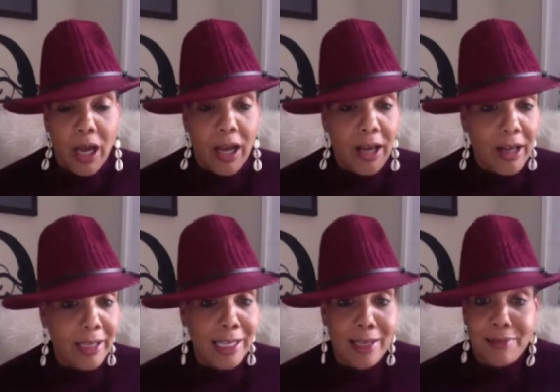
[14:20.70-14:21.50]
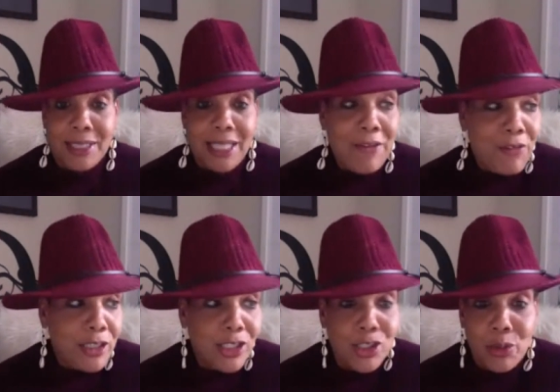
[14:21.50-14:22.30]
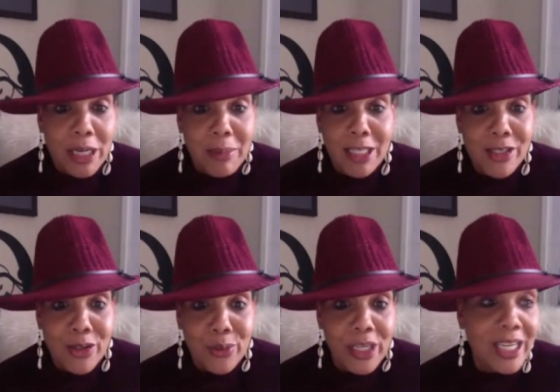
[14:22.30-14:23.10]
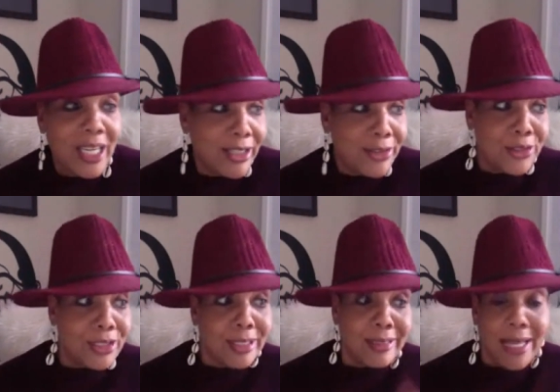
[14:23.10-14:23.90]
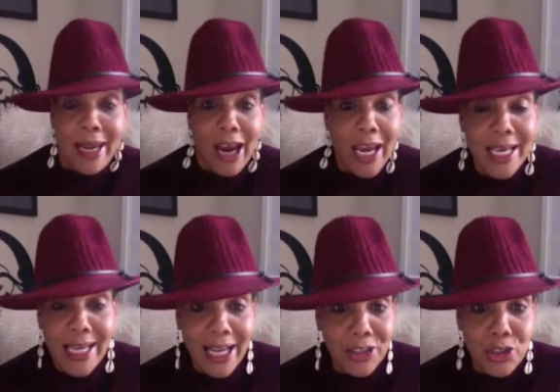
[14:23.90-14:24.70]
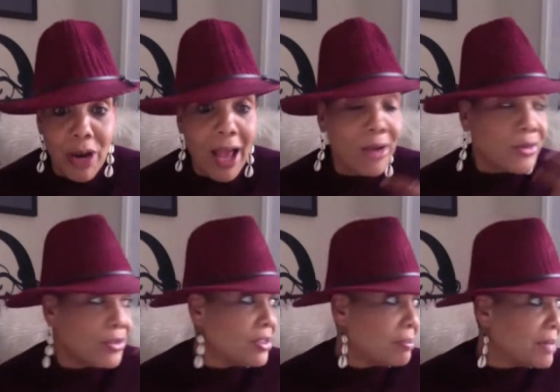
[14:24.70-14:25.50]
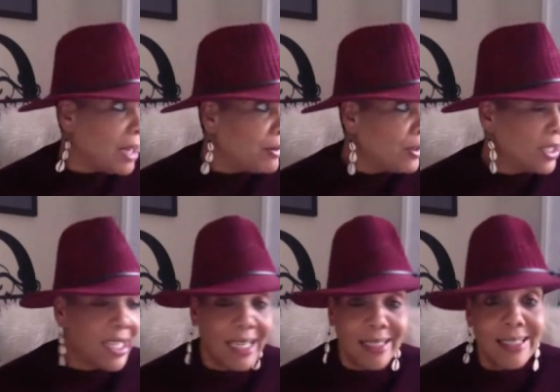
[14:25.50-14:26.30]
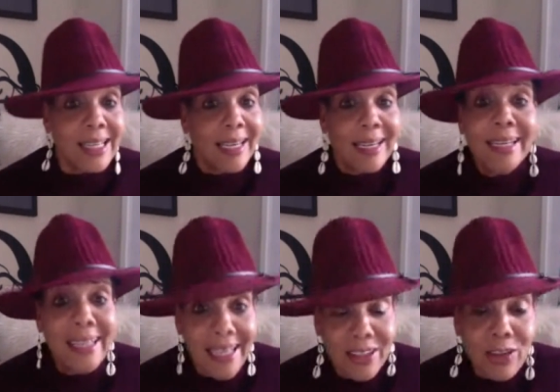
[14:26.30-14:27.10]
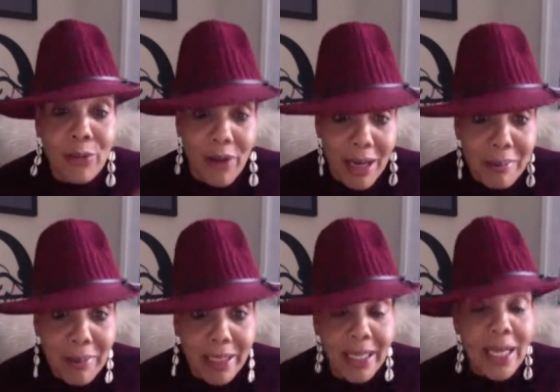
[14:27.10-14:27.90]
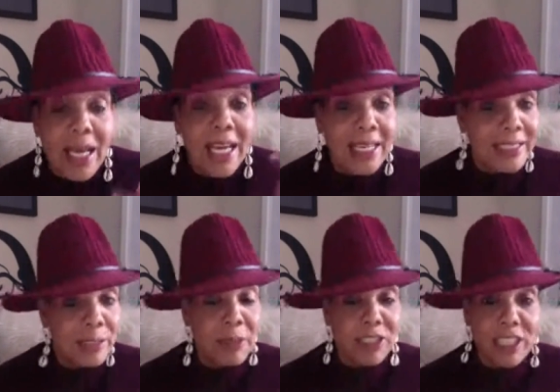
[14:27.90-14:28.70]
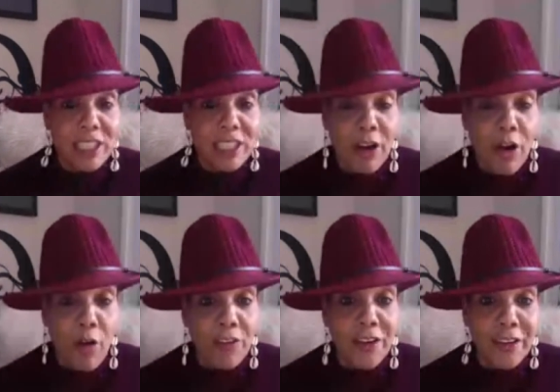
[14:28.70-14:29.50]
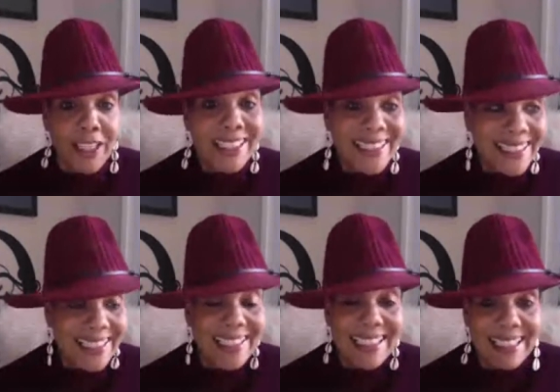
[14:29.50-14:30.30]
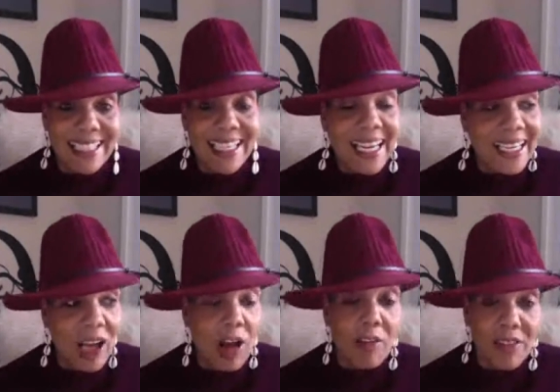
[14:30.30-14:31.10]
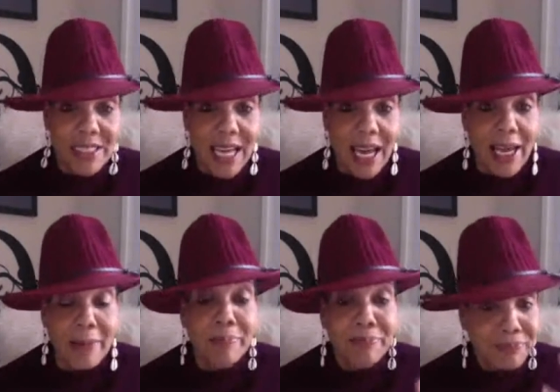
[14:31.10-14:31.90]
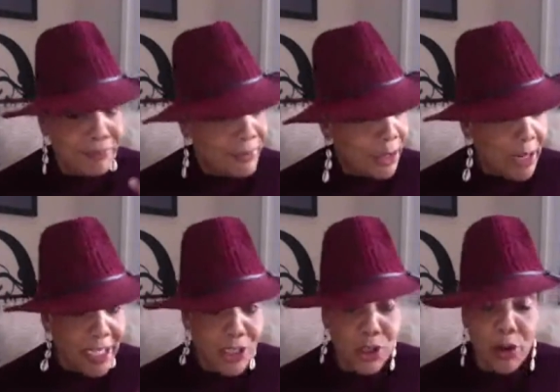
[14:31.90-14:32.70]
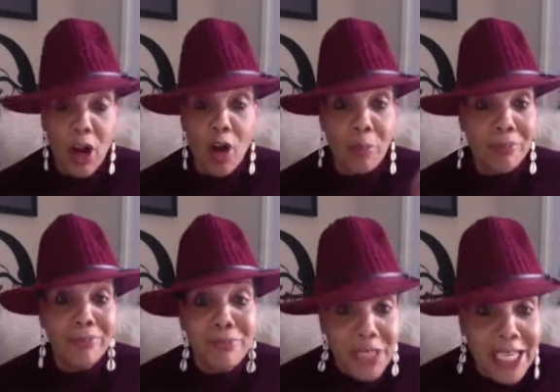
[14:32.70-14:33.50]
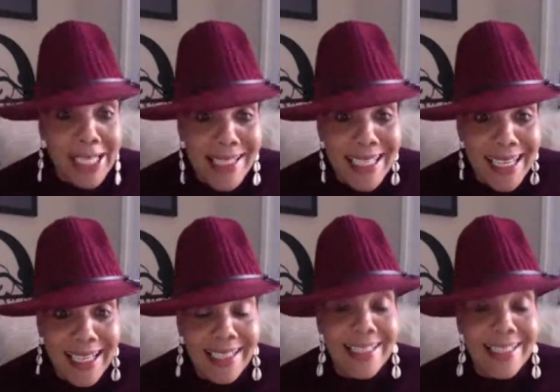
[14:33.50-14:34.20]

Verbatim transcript: Uh, it, say, for instance, you keep kids on the weekend, you just, they hanging out at your house, some neighborhood kids get the grant money. And especially if they're over there consistently and all the time, they're at your home, kids eat.